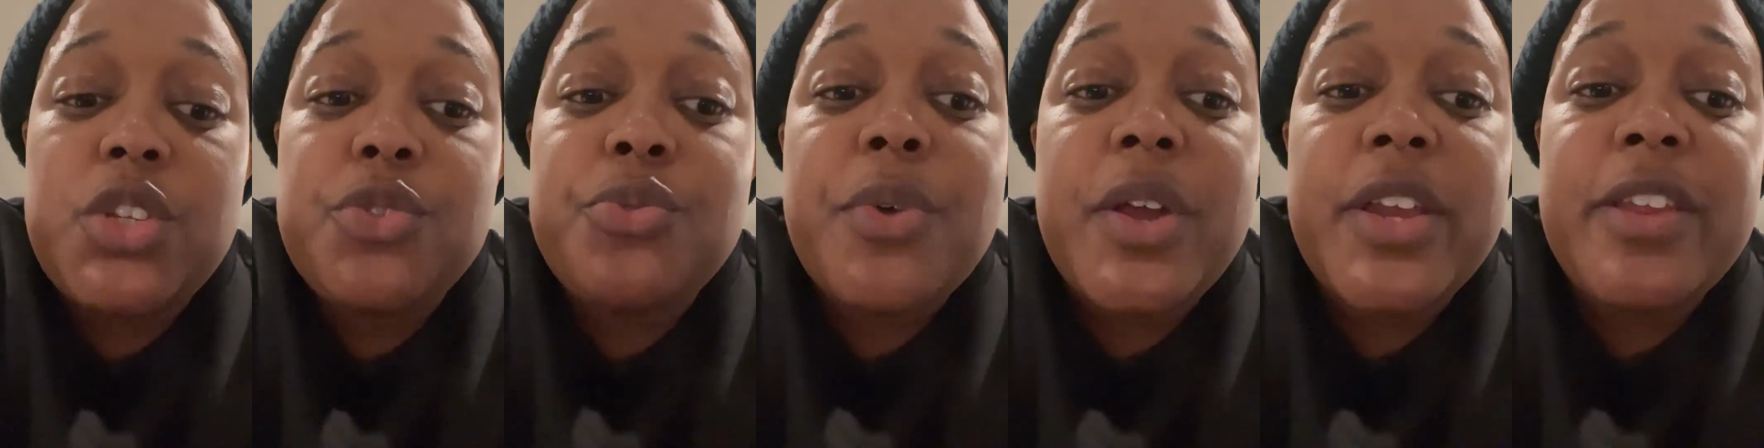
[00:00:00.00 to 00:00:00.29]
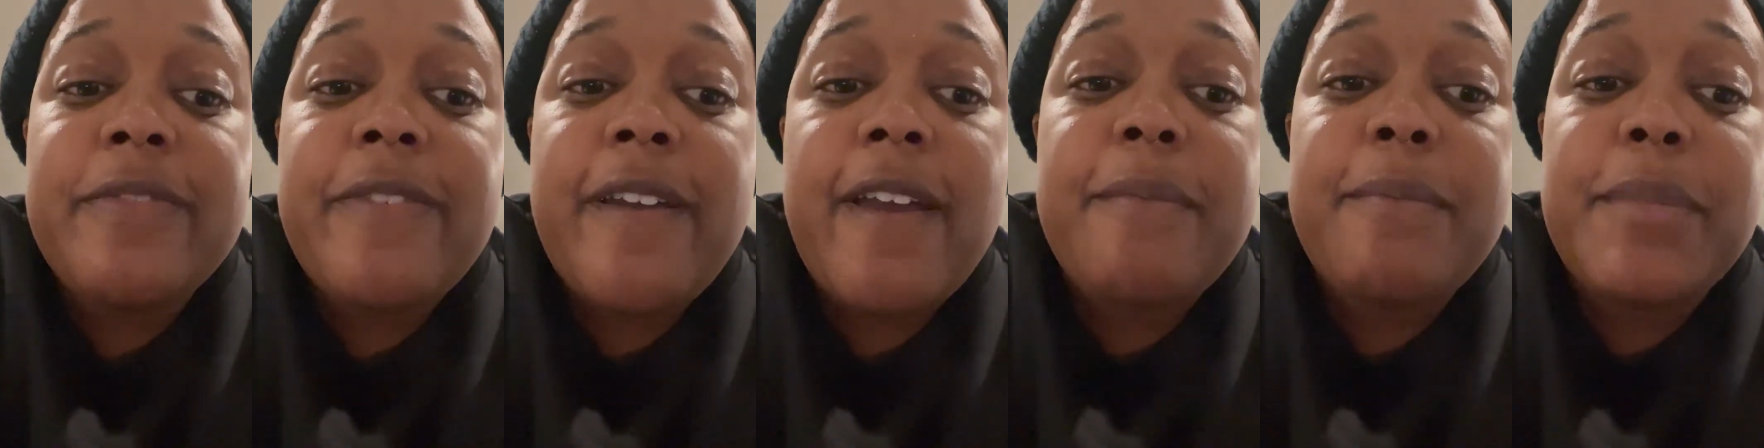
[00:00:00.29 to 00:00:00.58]

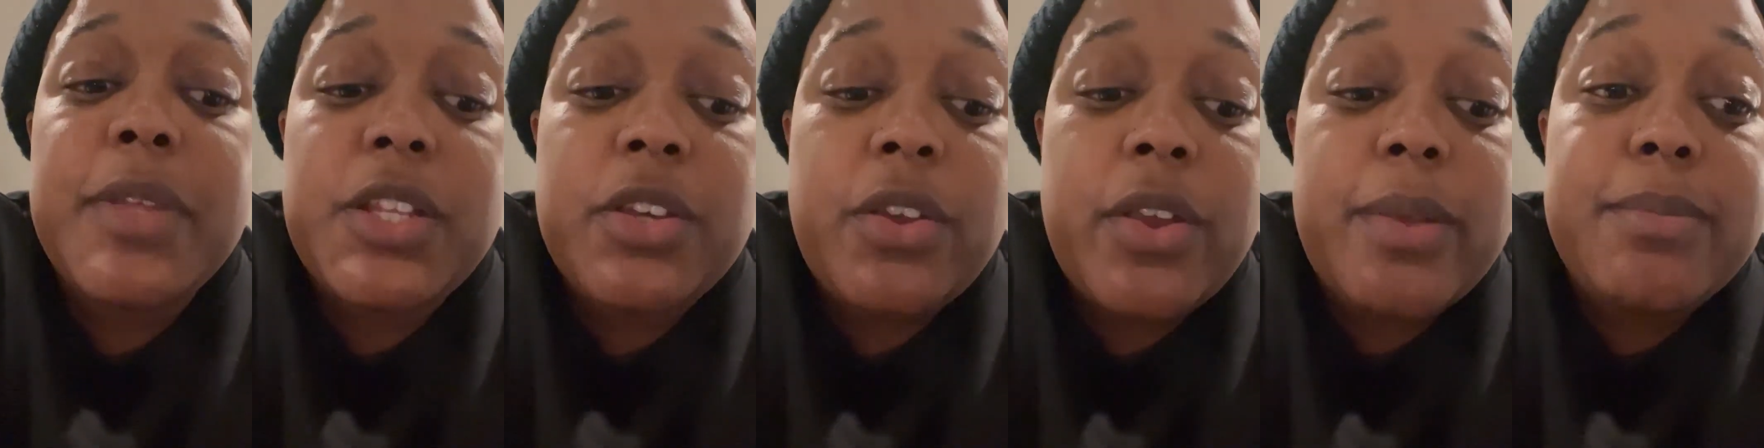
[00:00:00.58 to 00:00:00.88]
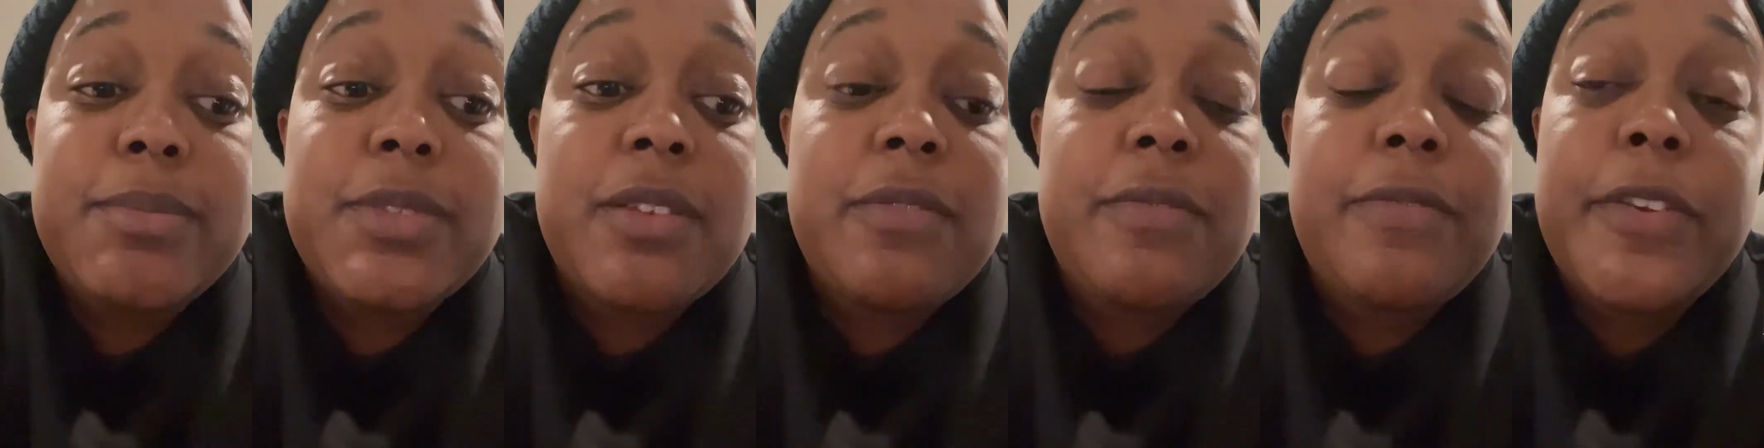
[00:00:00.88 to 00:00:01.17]
25
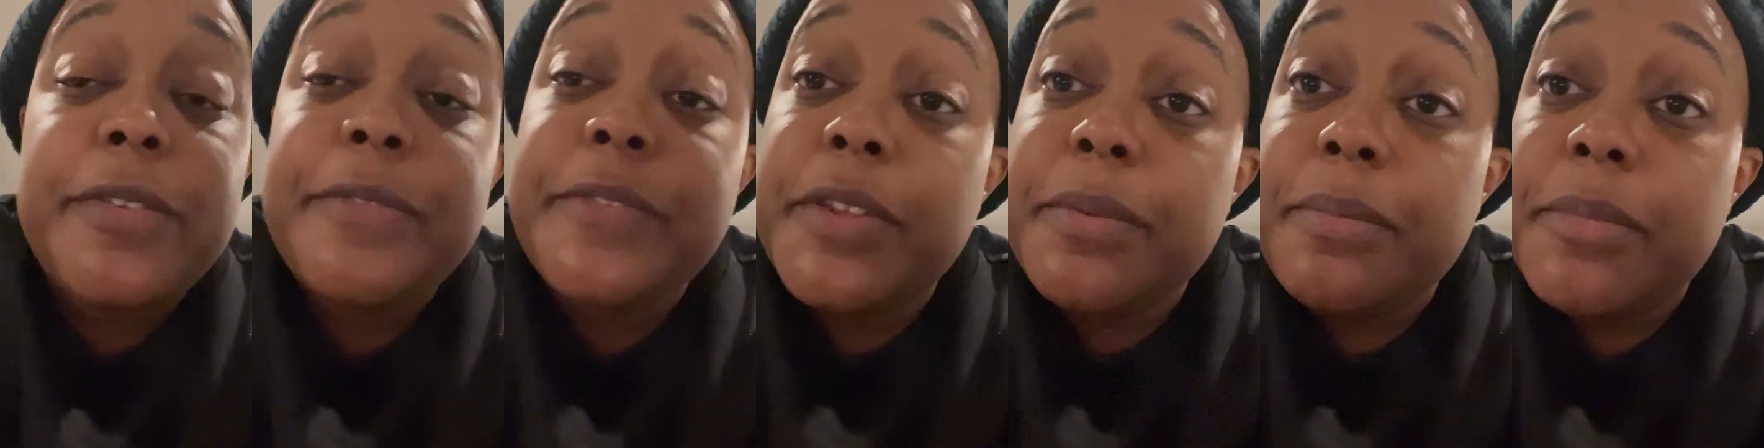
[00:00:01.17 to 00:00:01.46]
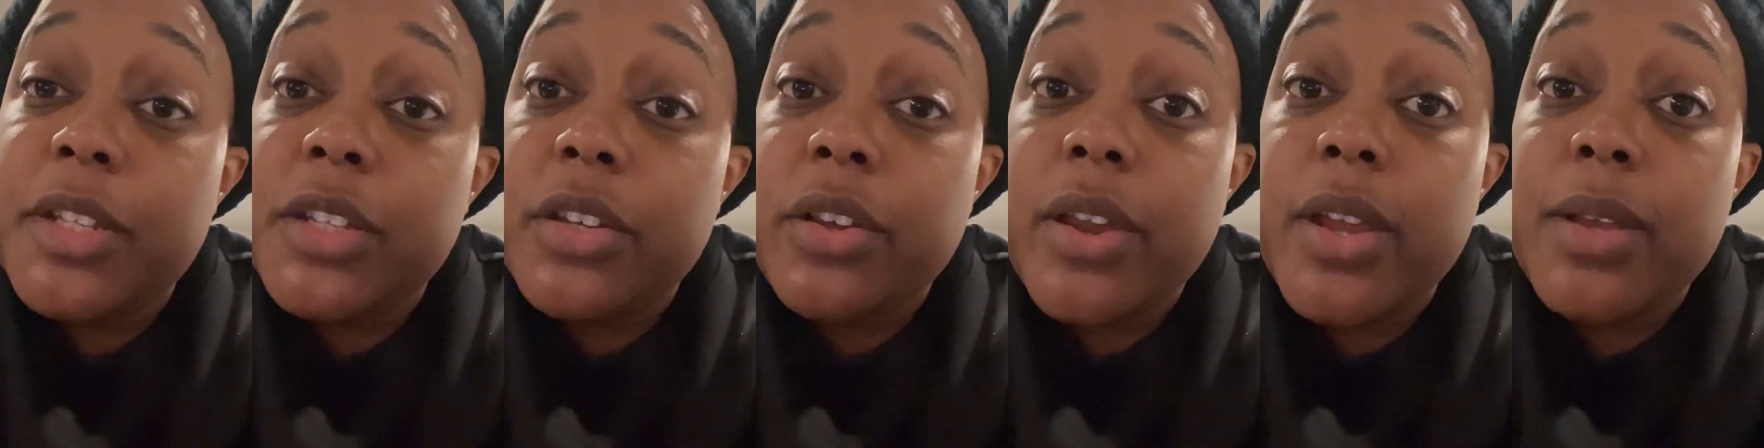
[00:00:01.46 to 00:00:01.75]
milligrams and 50
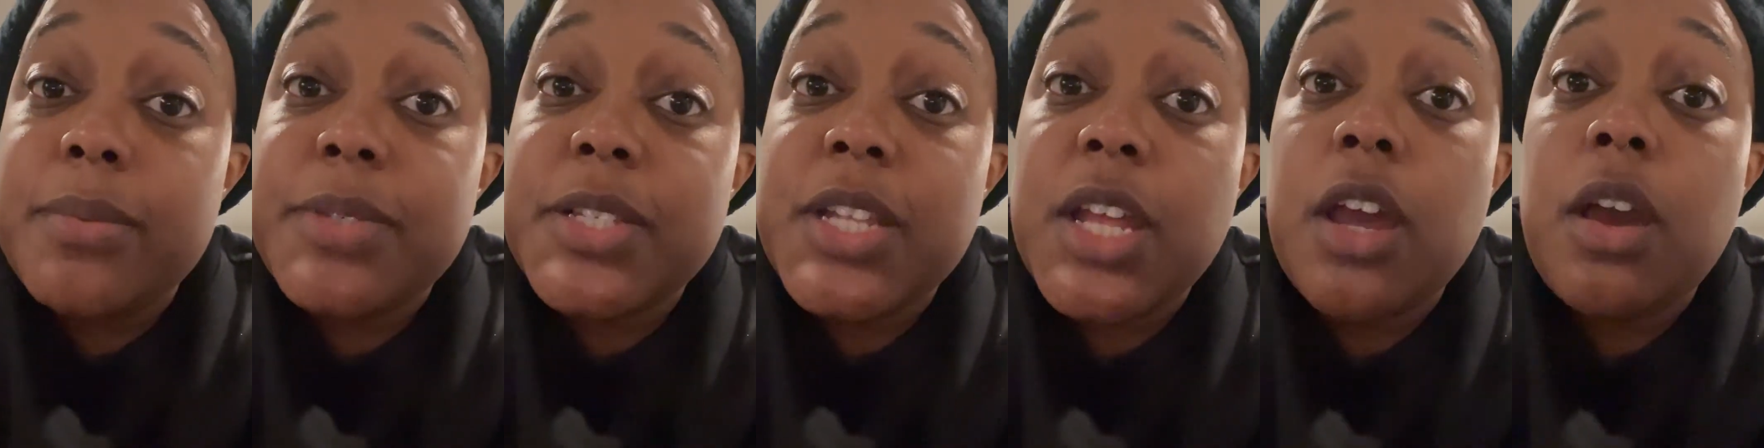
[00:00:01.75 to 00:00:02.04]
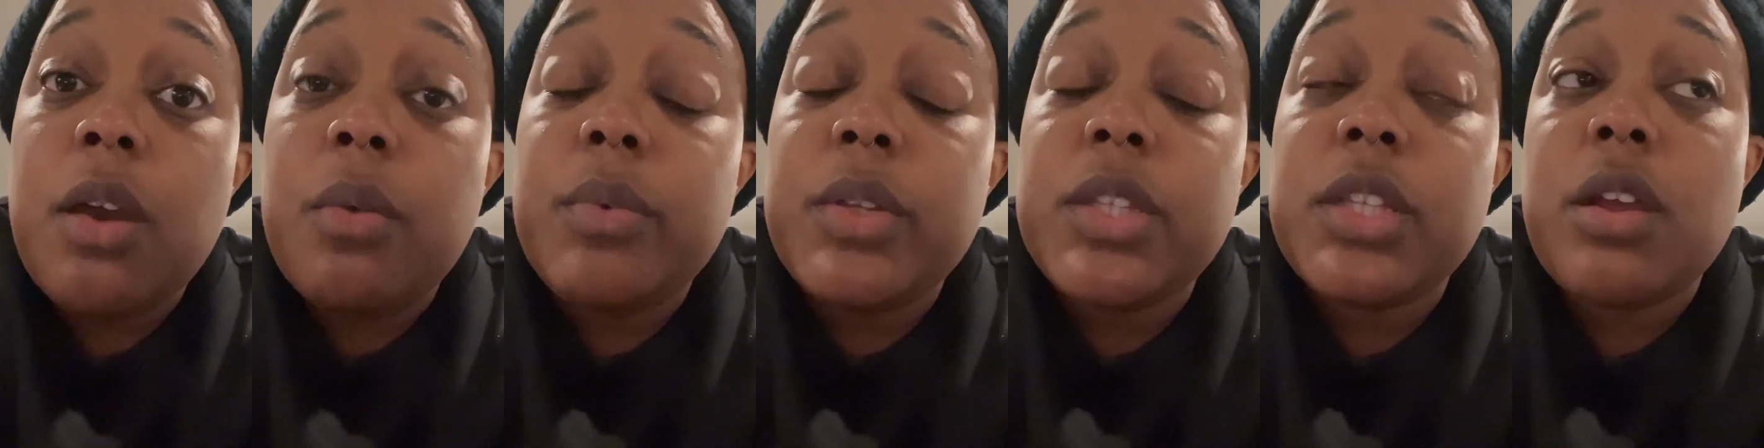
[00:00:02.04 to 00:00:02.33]
milligrams to
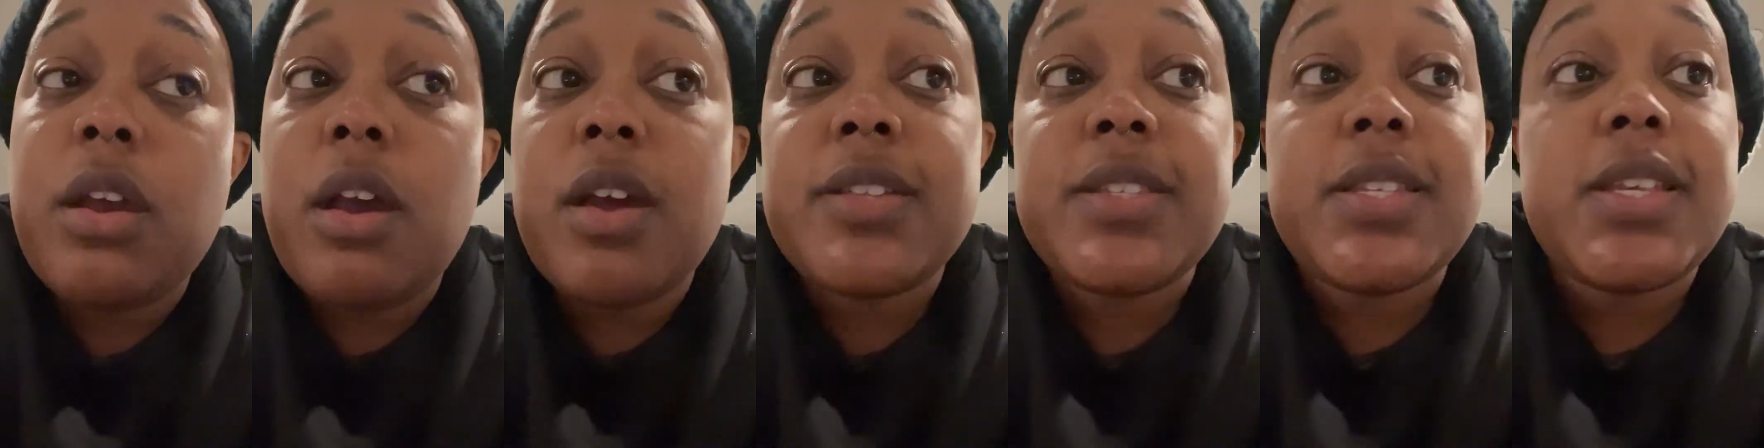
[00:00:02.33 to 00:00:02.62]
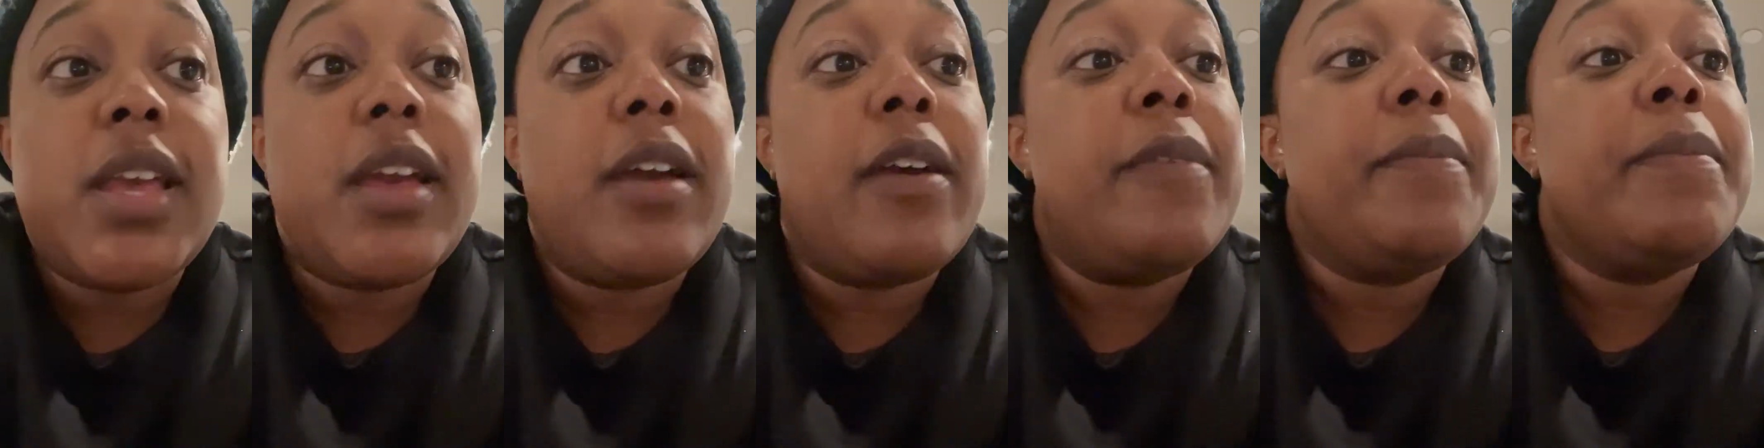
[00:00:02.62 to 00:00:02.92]
help with
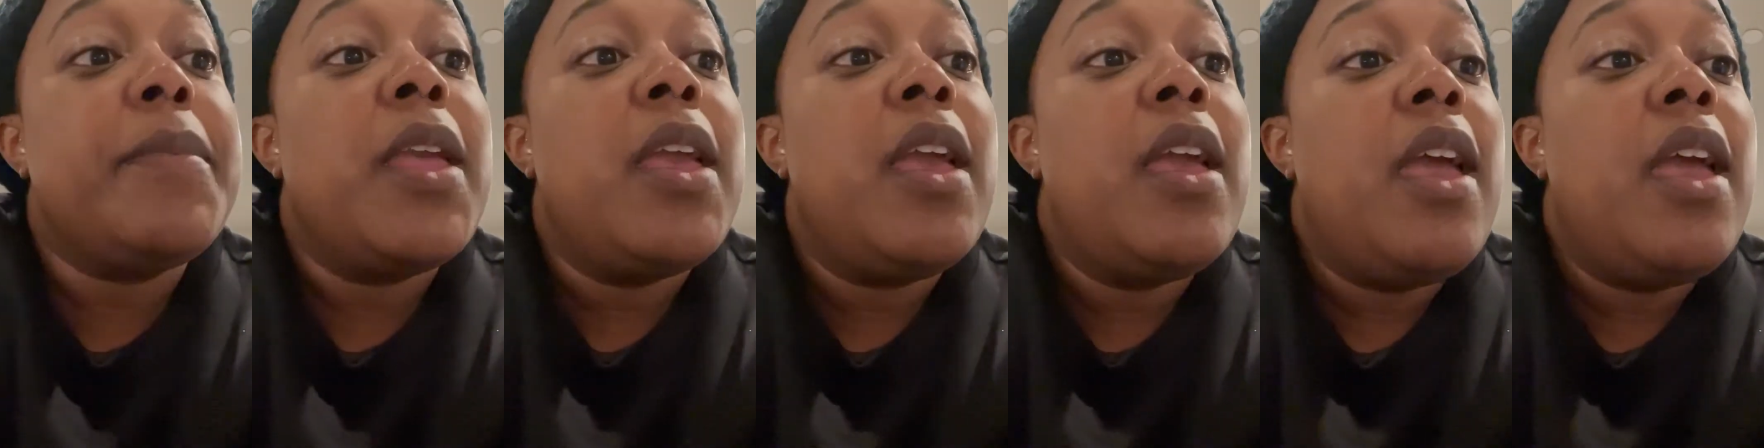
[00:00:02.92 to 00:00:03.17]
nausea.